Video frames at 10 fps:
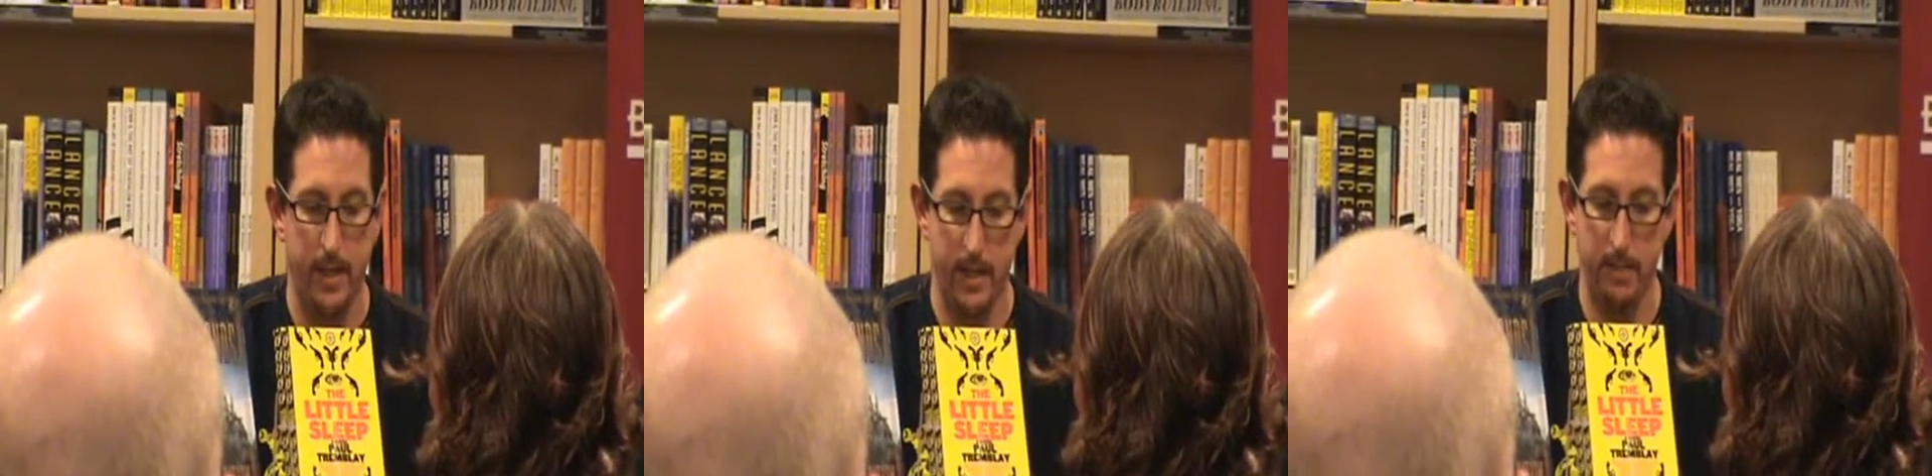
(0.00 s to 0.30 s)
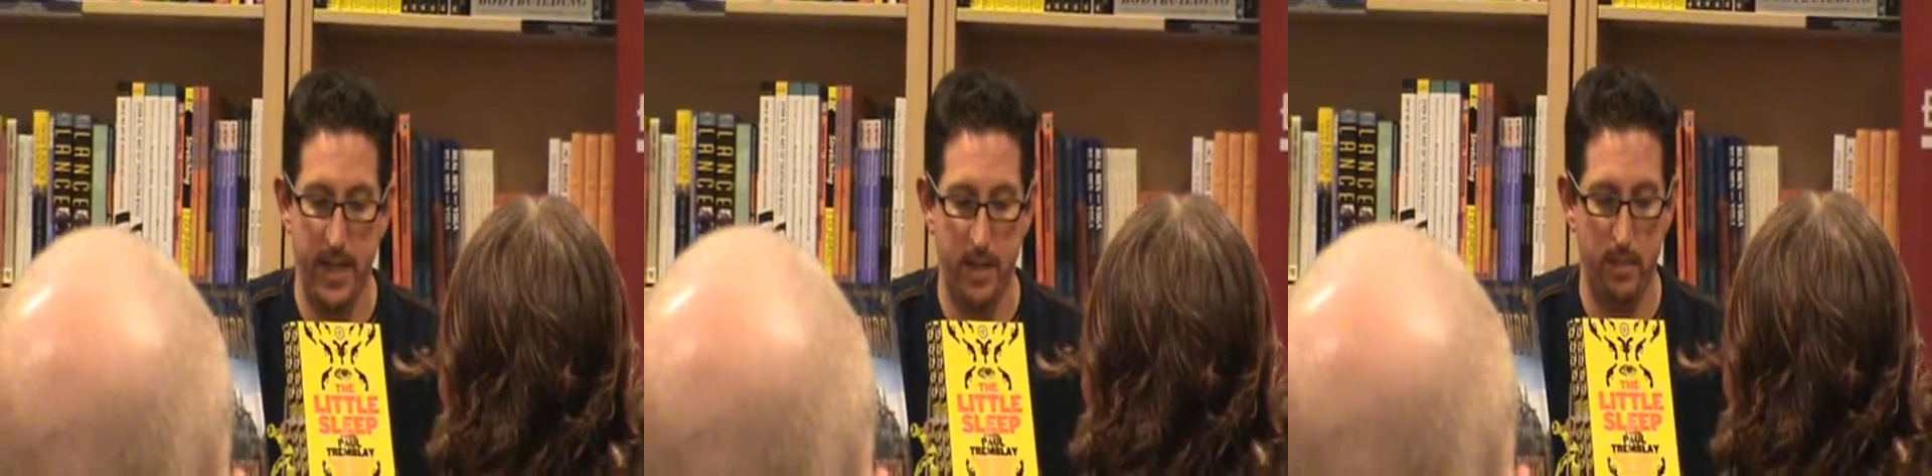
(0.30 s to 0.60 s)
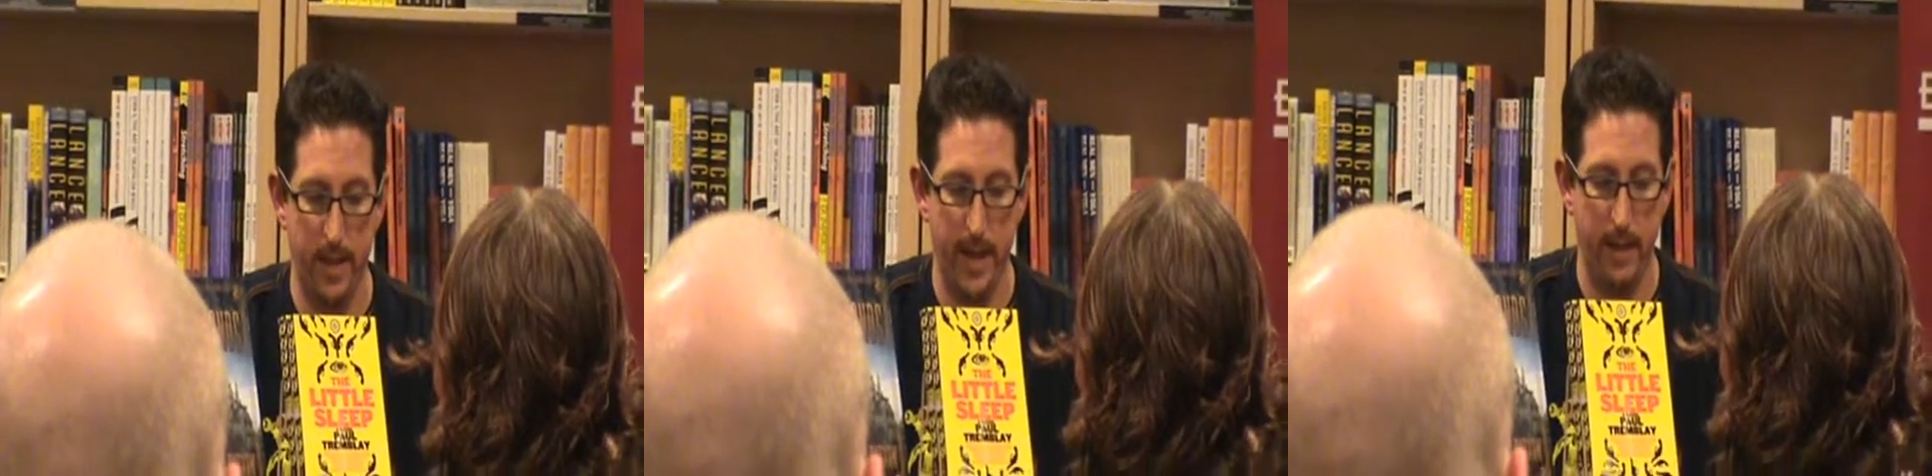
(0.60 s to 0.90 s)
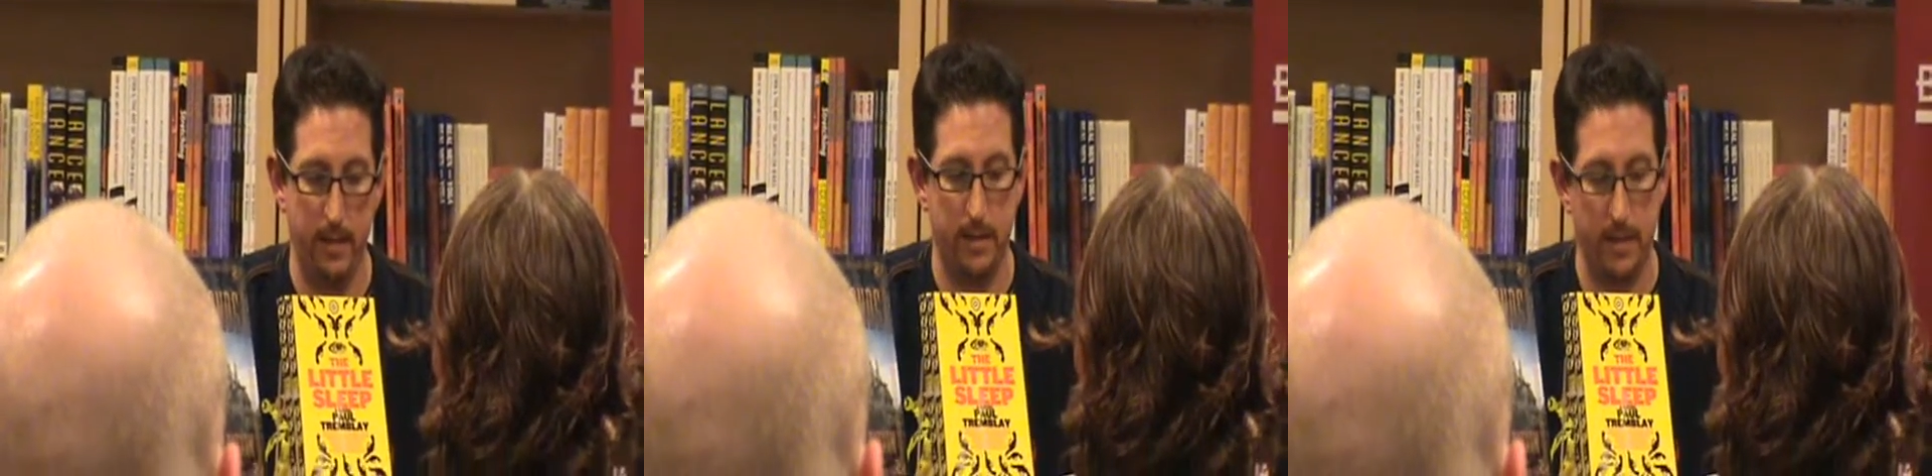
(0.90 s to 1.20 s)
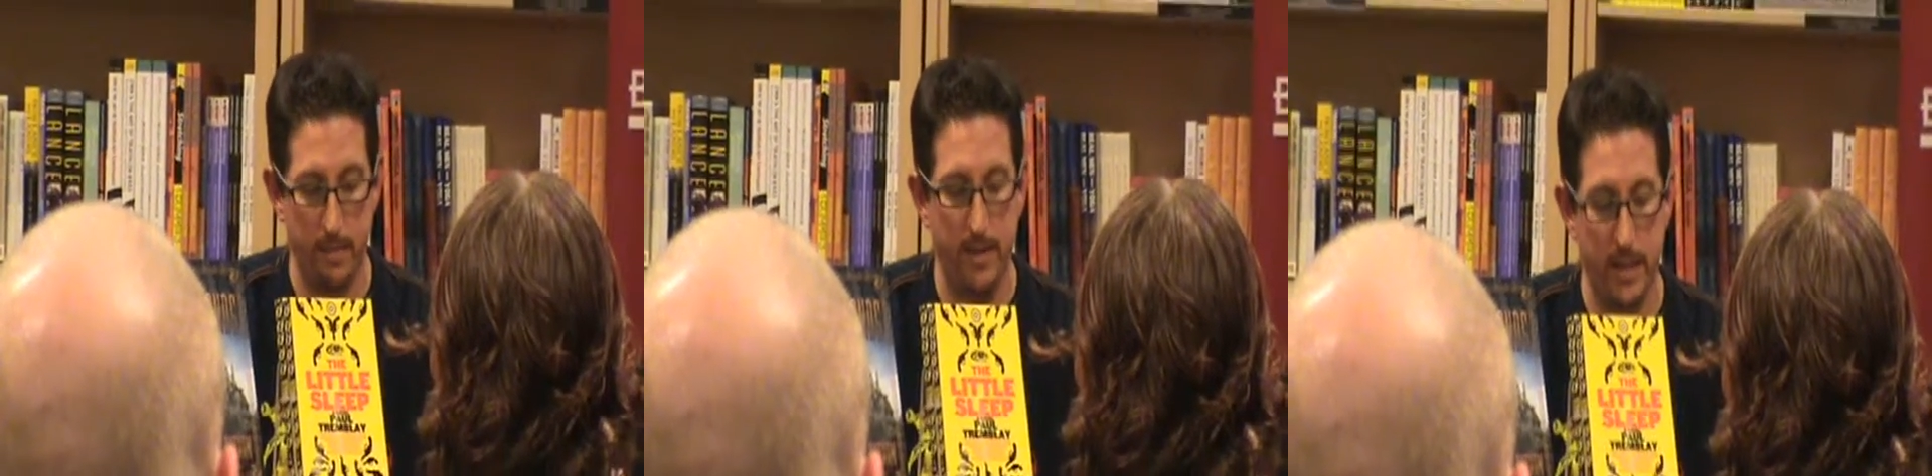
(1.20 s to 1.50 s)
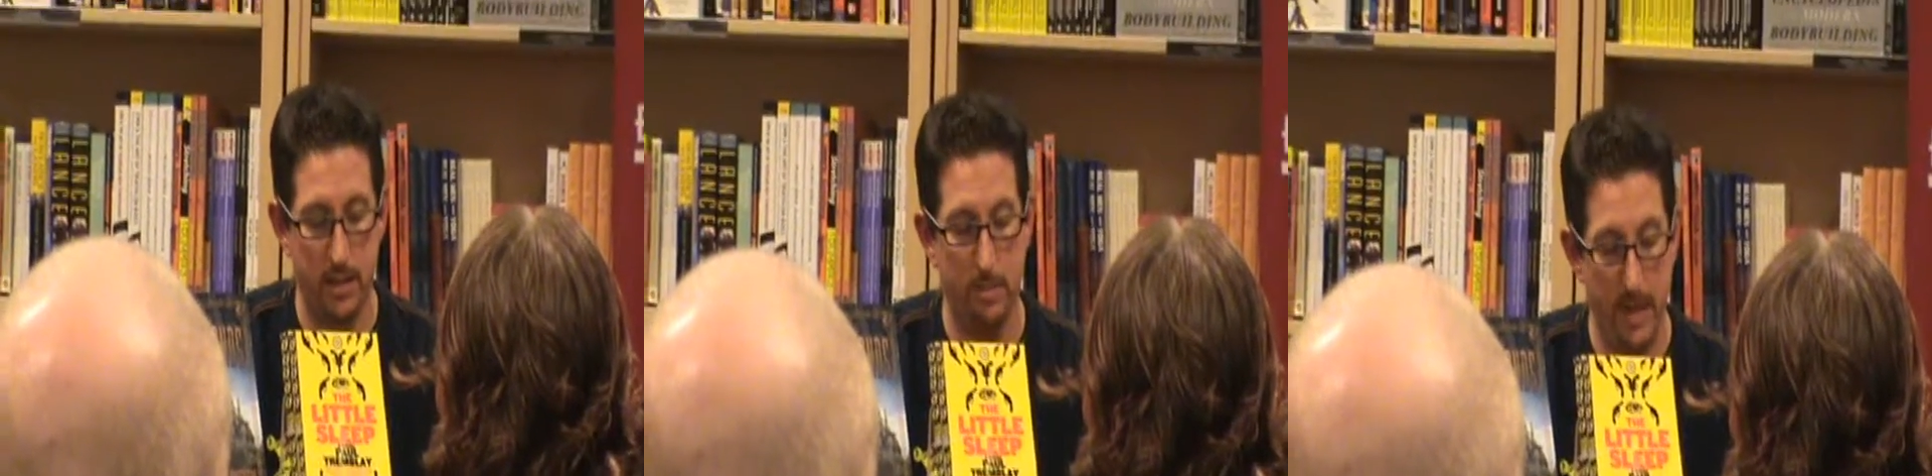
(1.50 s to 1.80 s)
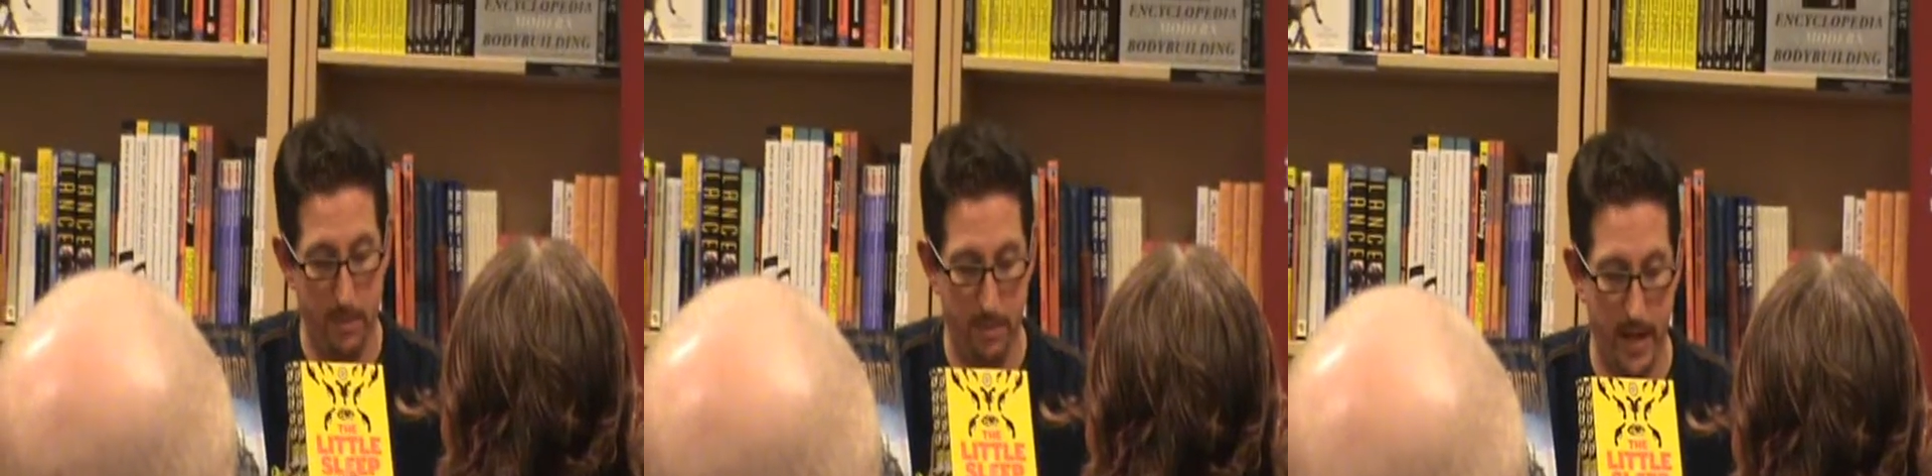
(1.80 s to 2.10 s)
Tim takes the
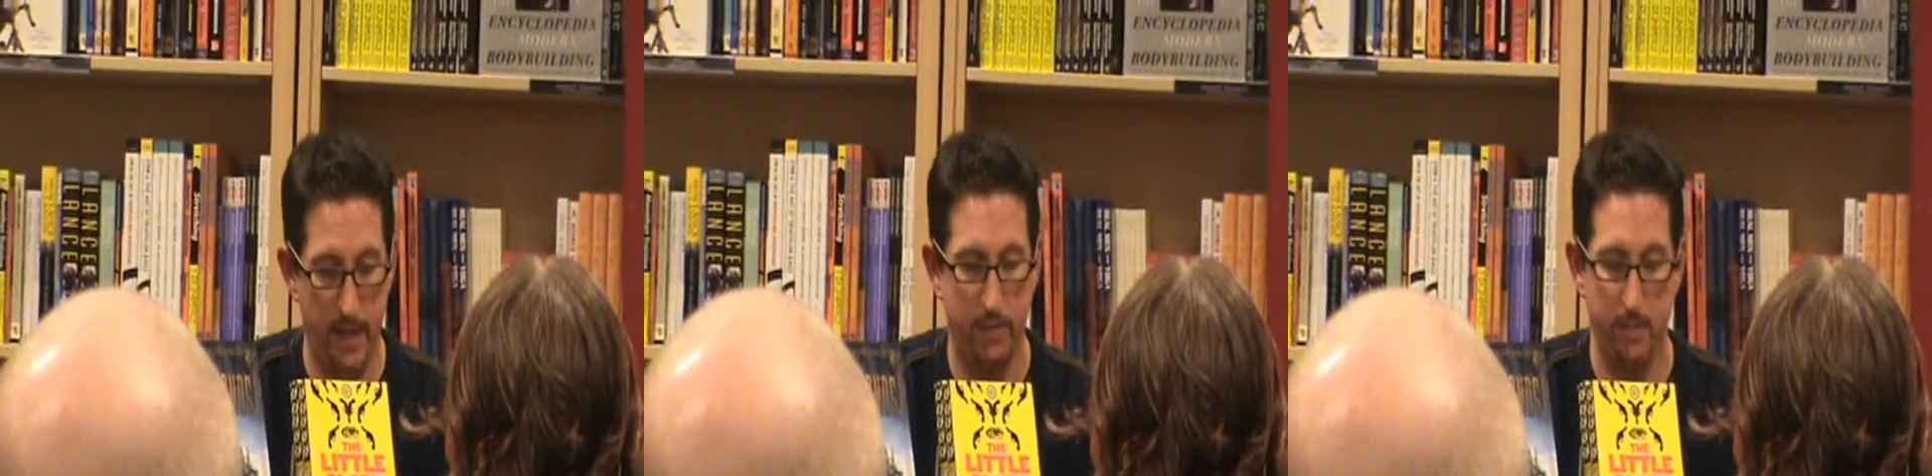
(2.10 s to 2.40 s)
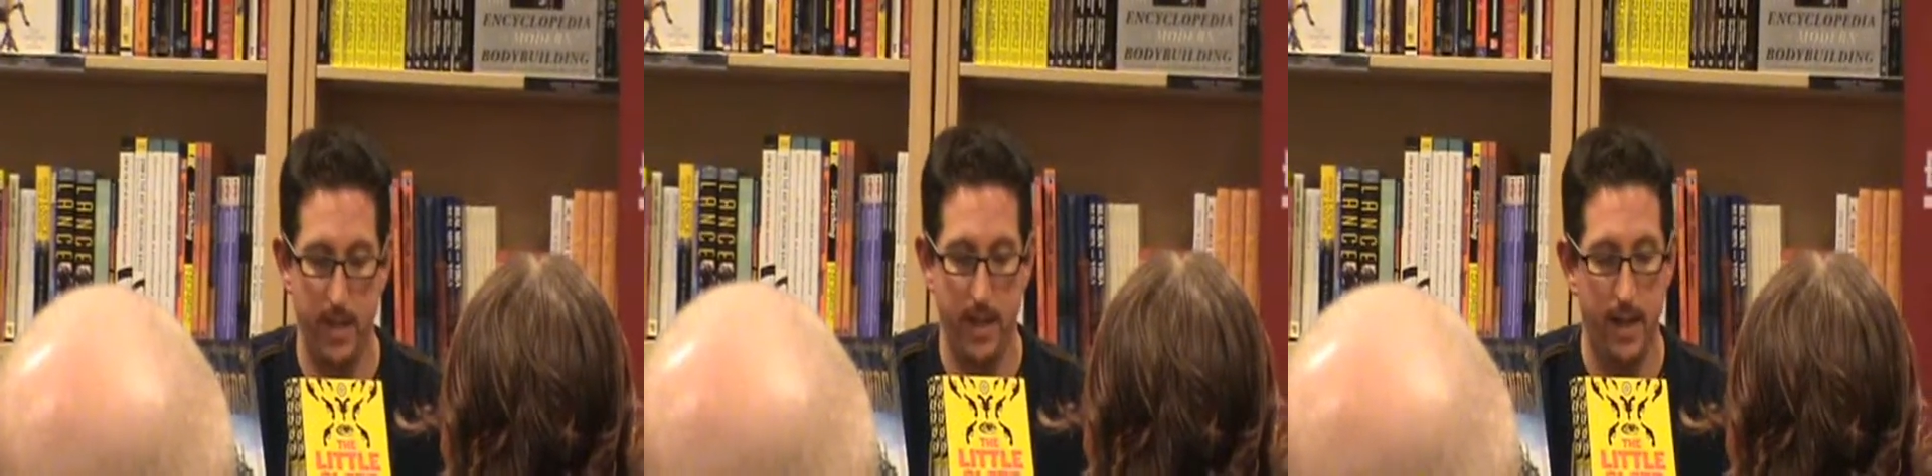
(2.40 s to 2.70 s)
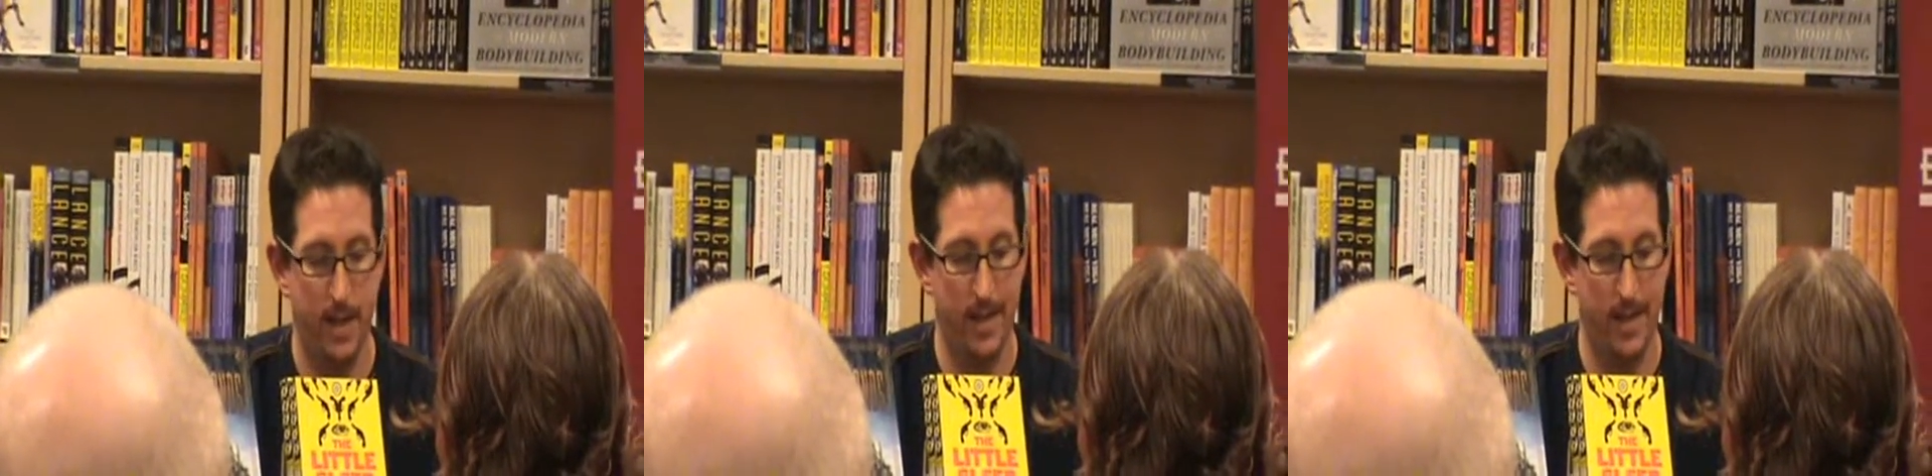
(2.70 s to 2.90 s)
paper bag from me.